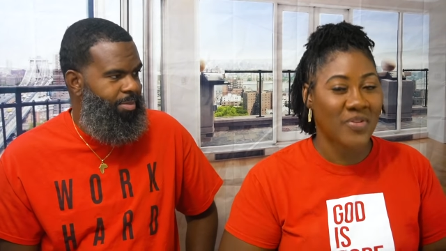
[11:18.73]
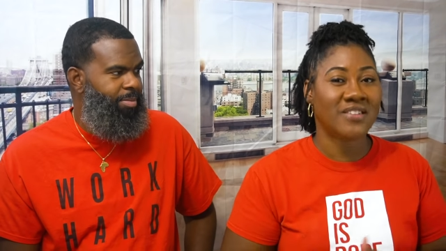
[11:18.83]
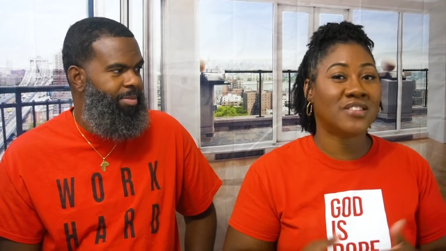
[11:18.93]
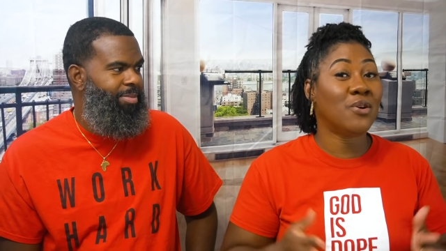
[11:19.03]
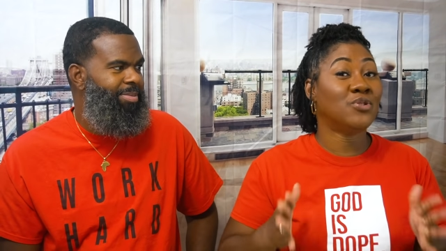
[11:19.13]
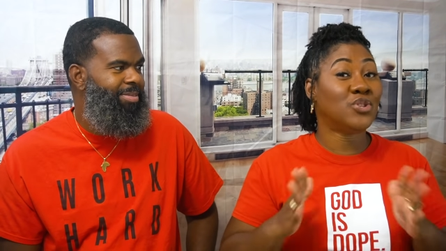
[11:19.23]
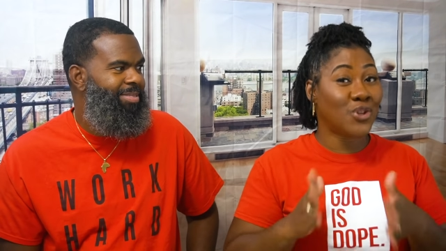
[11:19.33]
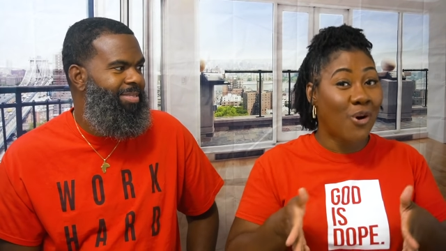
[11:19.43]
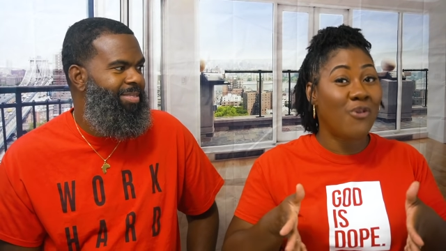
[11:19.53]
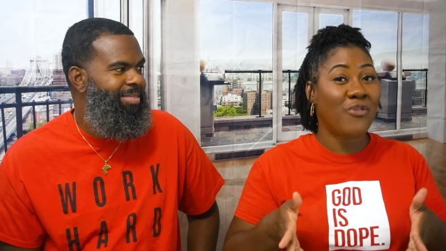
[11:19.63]
Speaker 1: So,
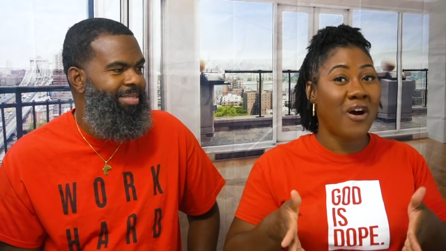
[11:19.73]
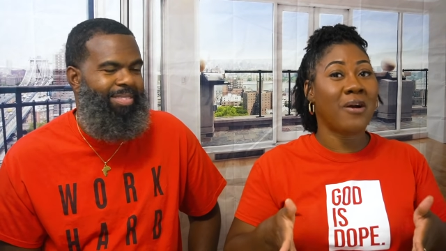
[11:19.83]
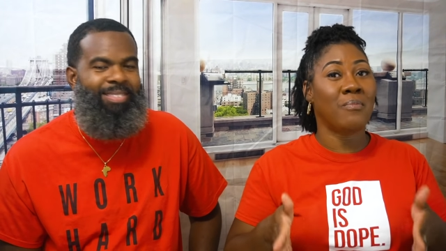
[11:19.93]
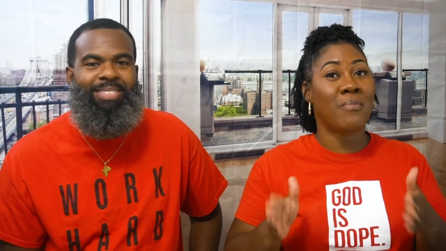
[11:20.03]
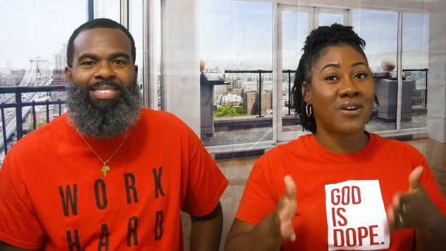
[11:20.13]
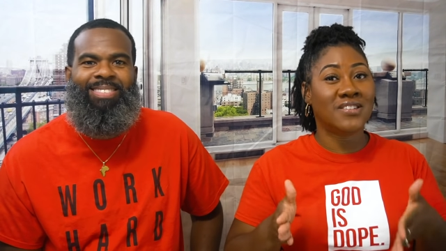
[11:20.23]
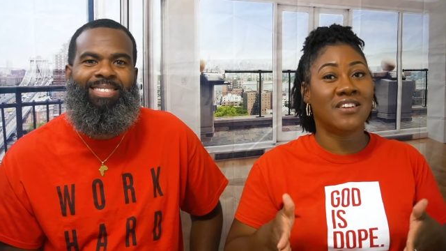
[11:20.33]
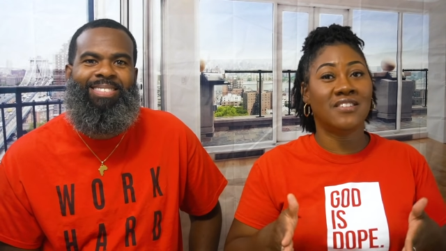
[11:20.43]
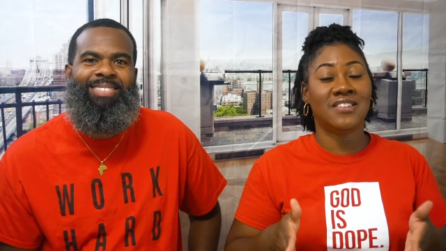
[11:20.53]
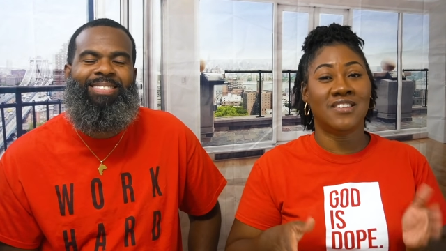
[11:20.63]
so far,
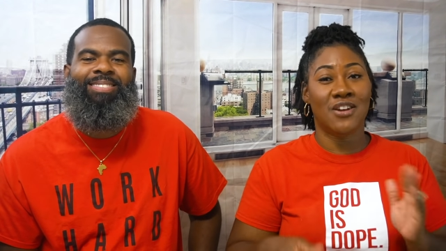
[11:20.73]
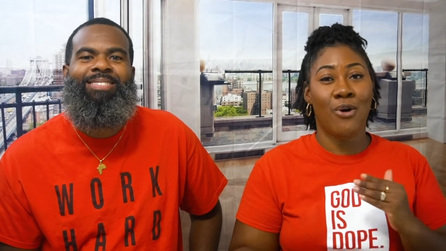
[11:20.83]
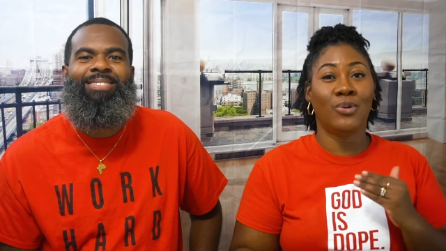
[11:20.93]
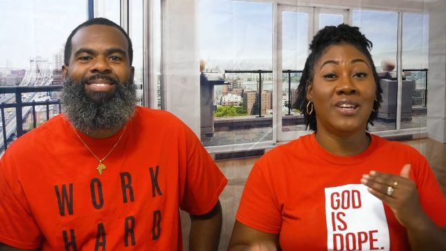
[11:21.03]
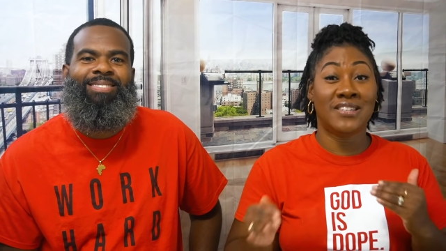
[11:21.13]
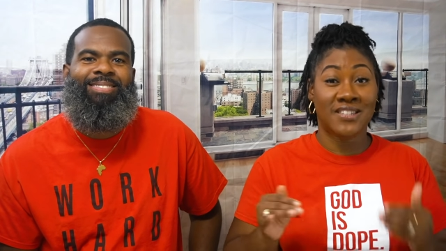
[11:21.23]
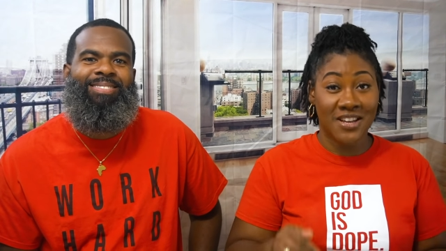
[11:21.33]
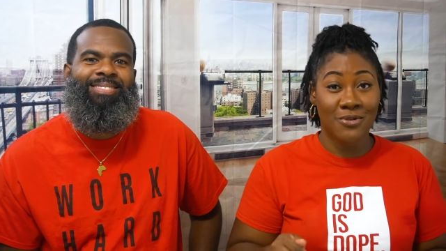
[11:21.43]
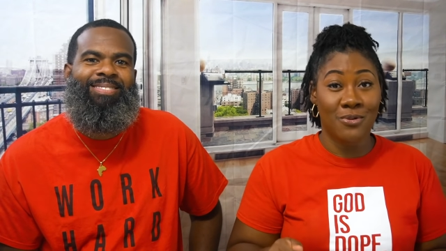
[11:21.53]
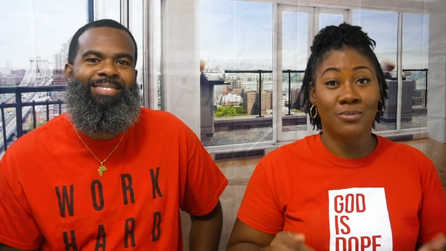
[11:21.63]
Martell is the only
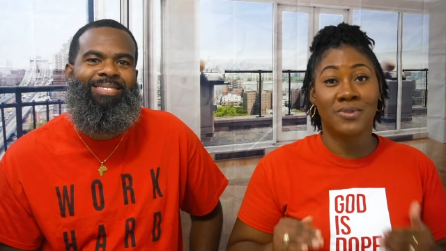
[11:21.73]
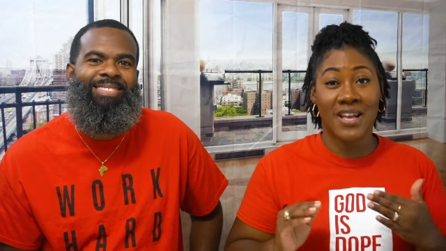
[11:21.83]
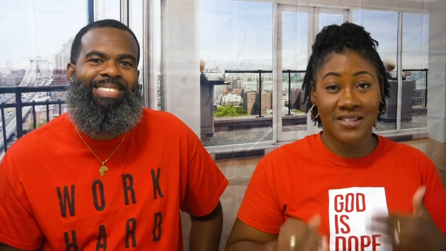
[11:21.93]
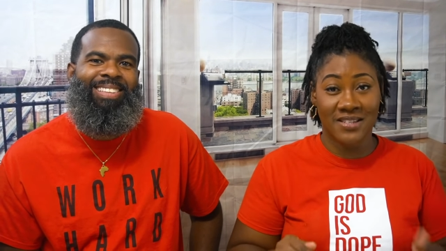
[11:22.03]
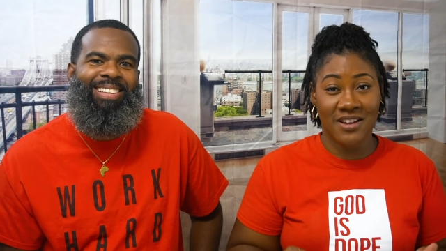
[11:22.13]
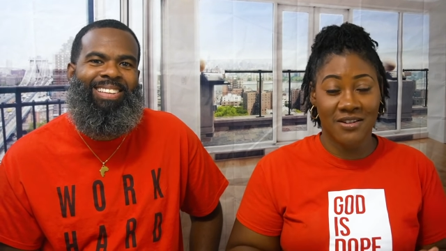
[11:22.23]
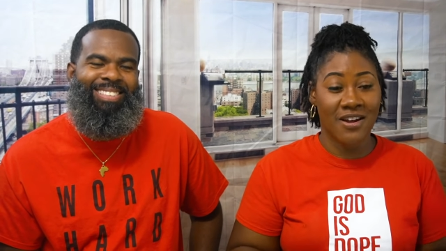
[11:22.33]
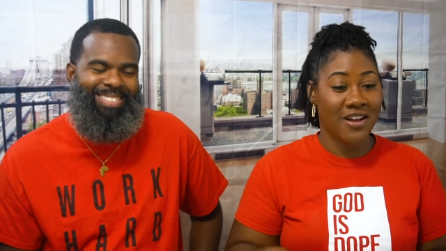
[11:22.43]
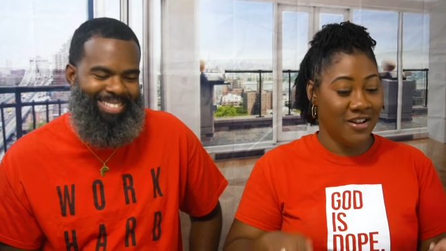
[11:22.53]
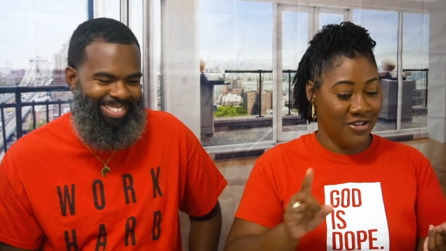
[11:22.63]
single that's there.
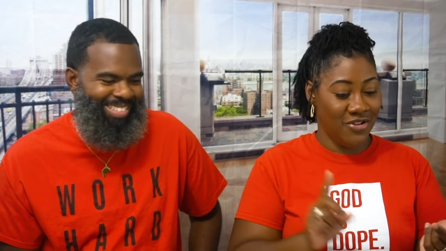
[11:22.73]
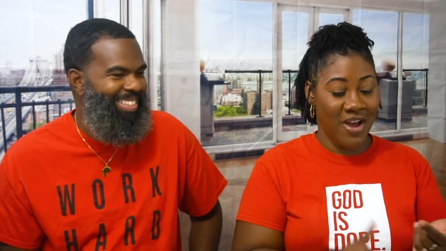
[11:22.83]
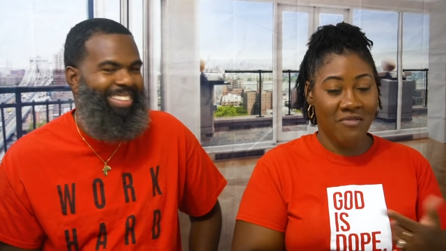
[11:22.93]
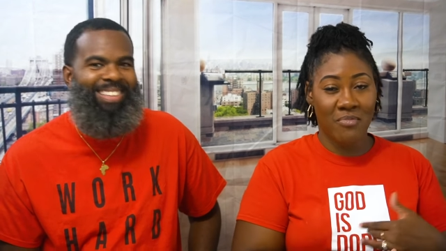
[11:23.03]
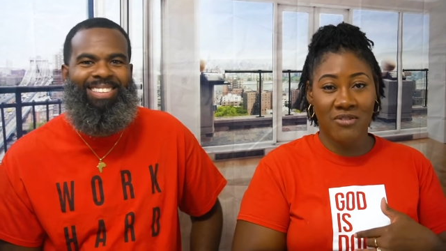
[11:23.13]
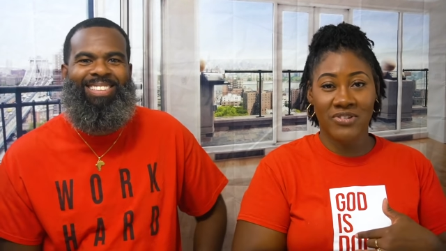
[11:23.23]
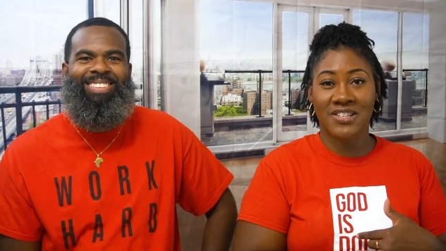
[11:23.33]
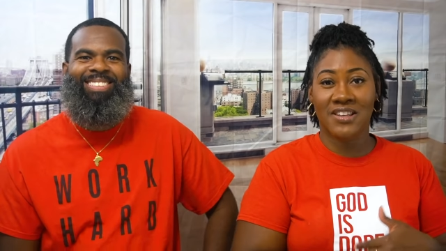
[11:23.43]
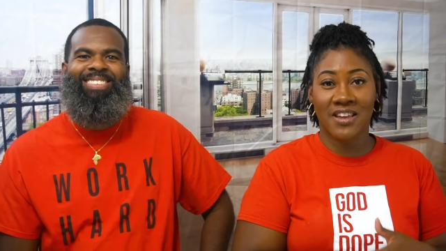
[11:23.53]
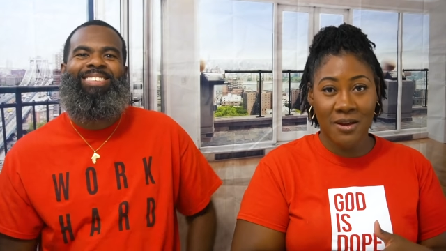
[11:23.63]
You have
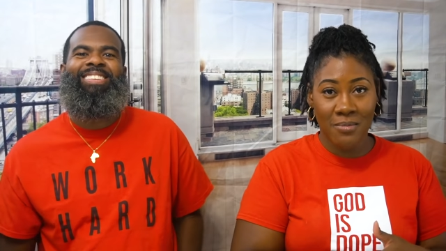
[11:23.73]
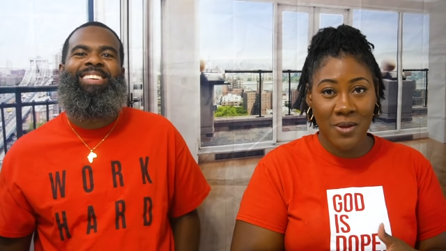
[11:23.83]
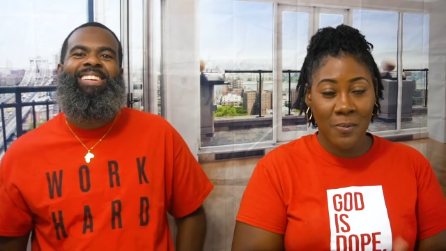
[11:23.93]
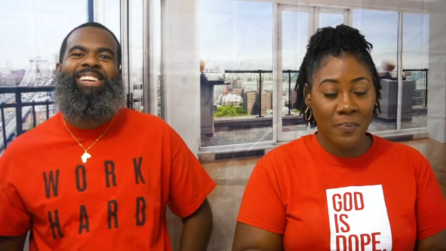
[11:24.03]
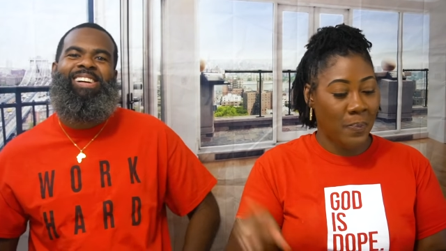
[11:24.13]
Maurice and Kimmy.